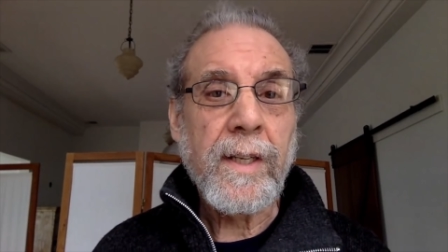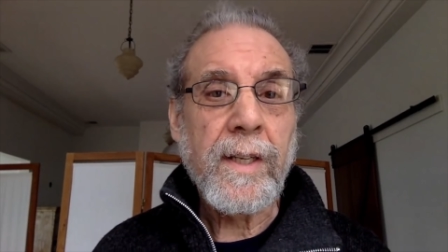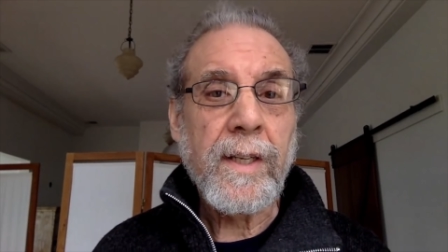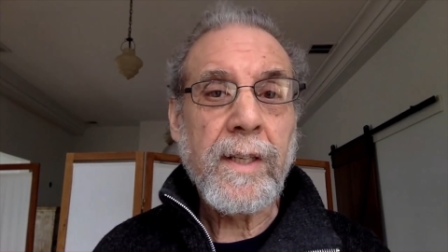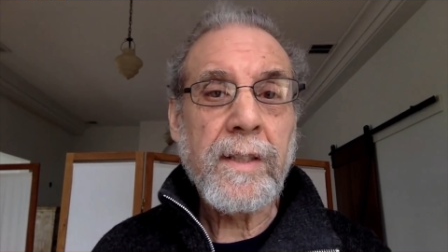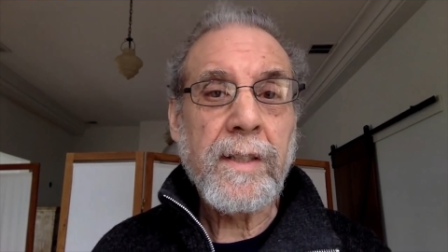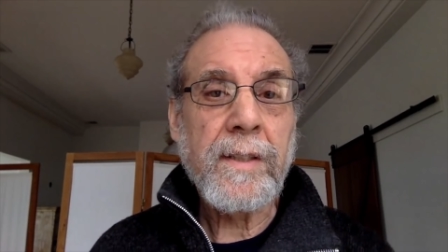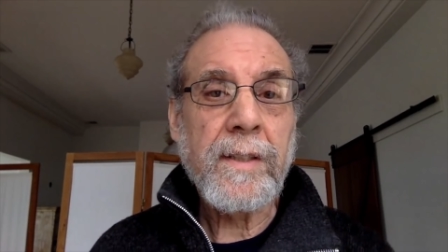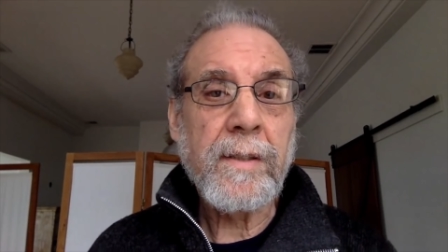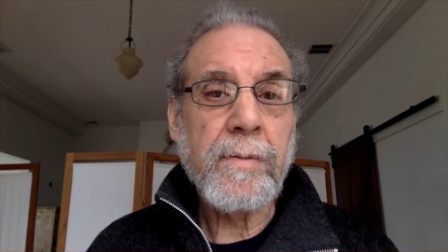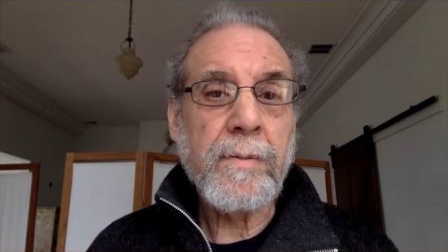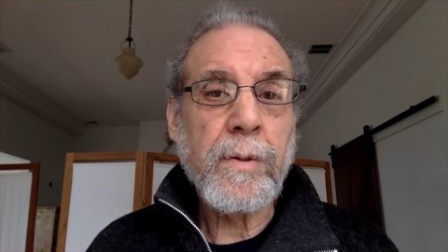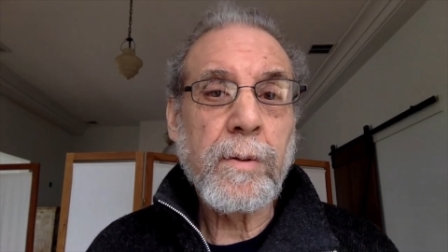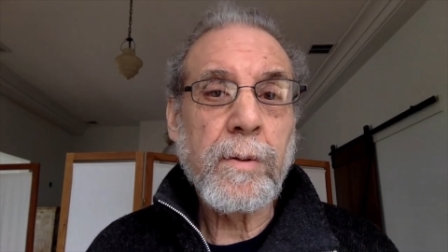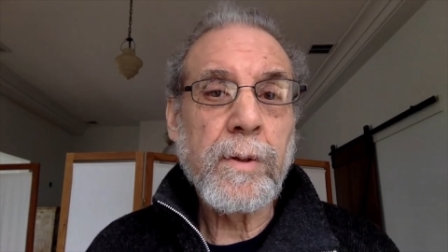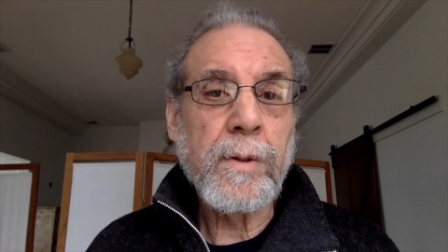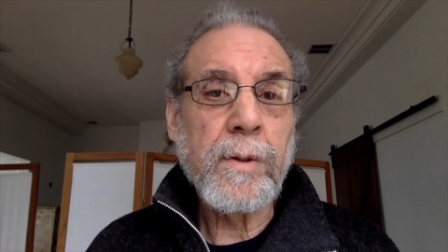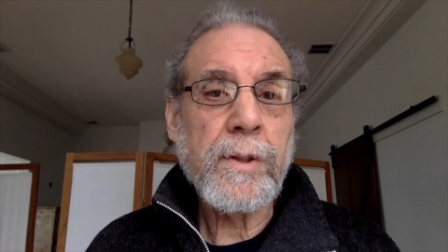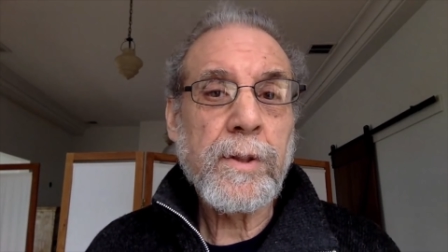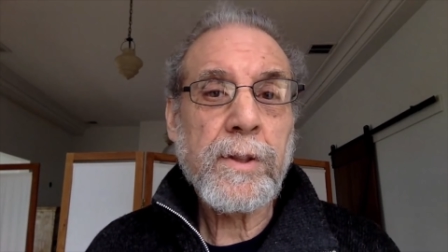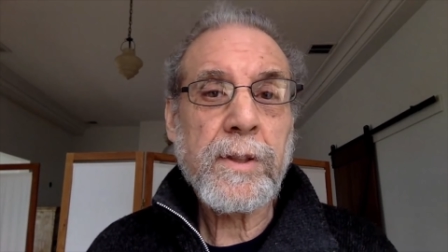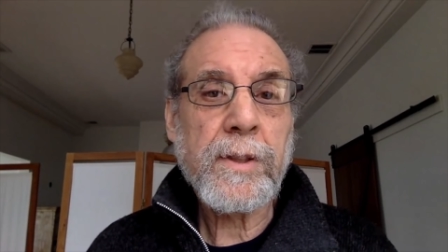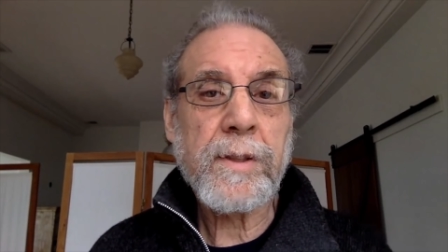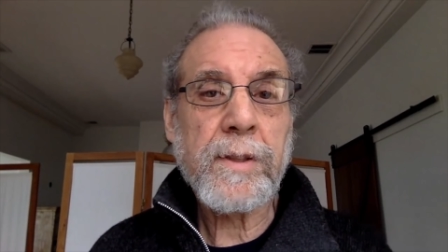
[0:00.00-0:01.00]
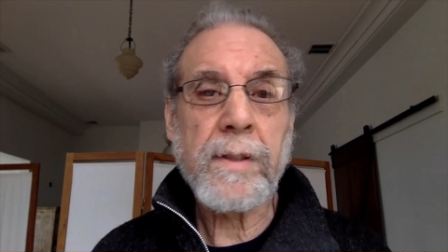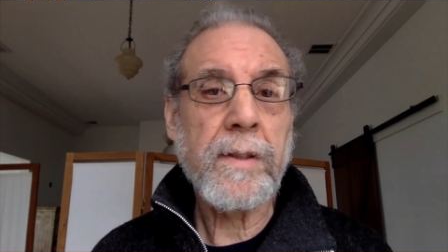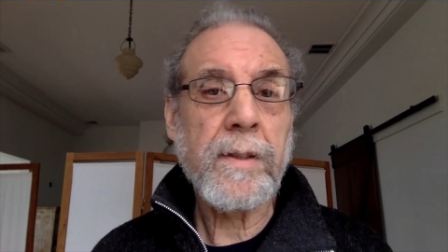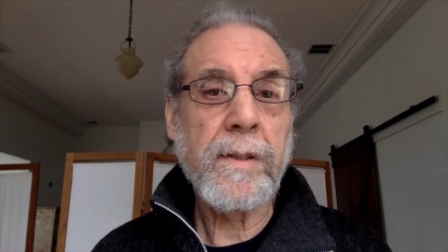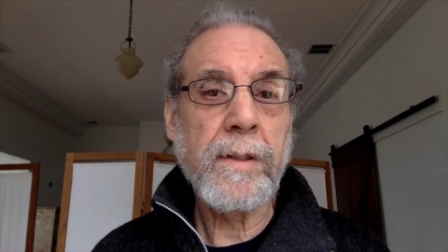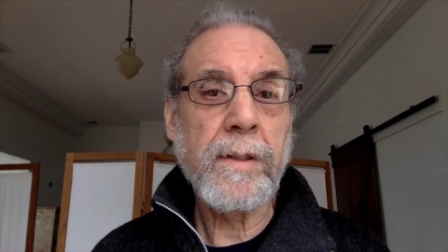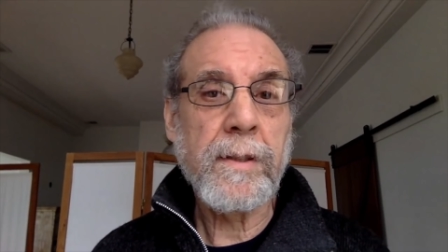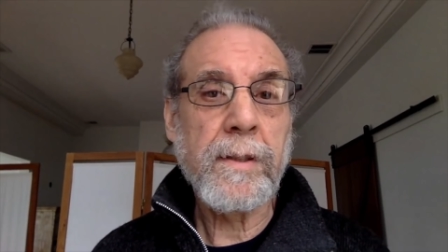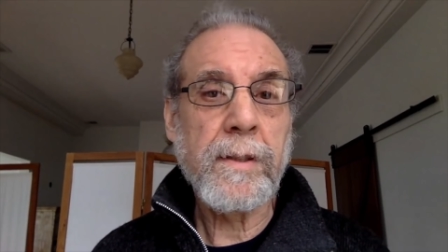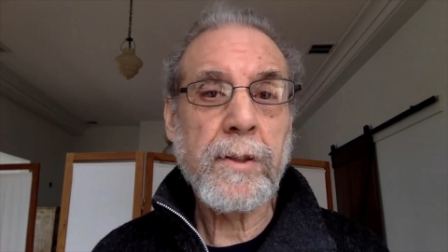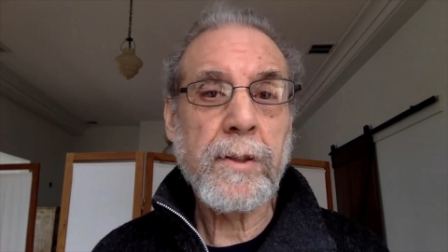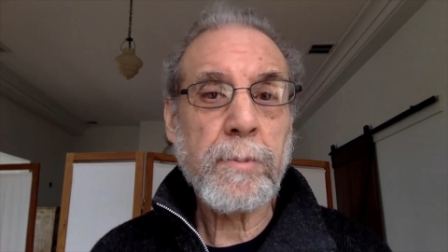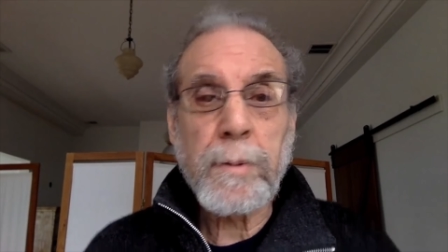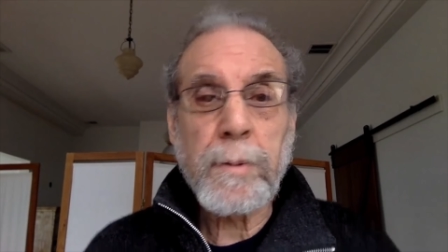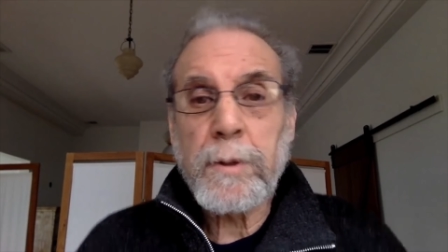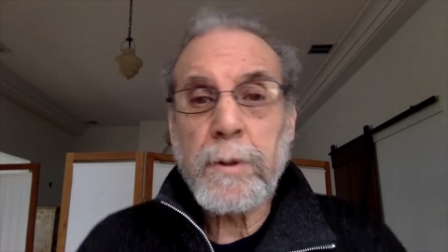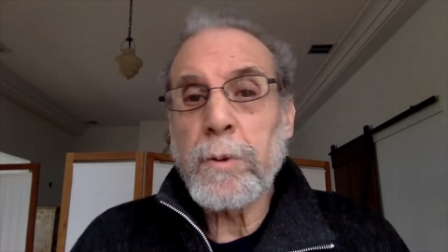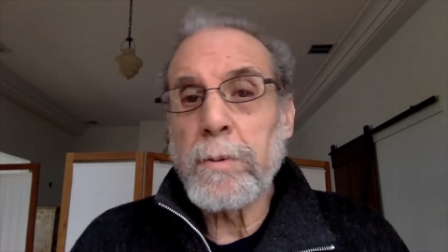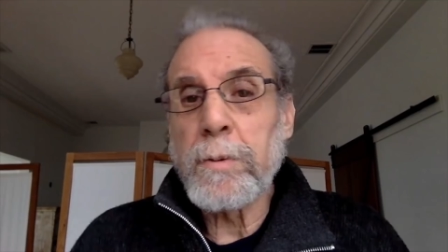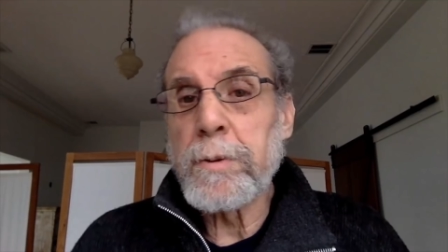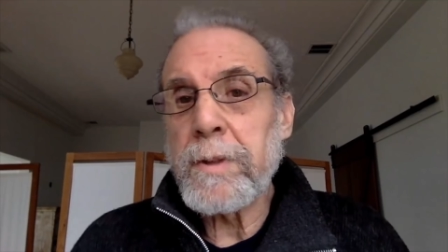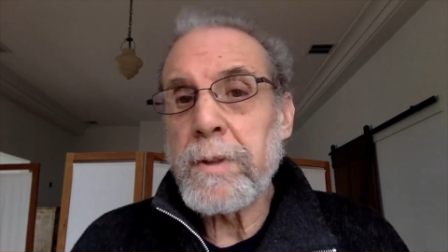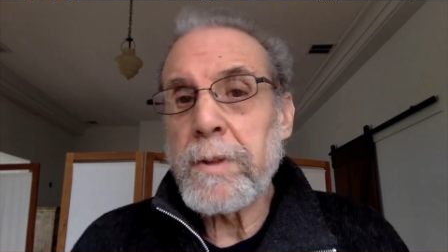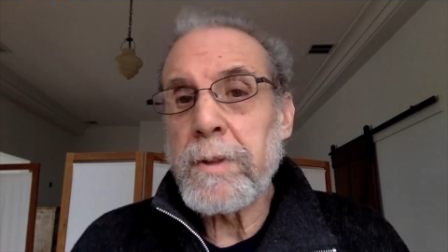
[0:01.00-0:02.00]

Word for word: And of course, the spiritual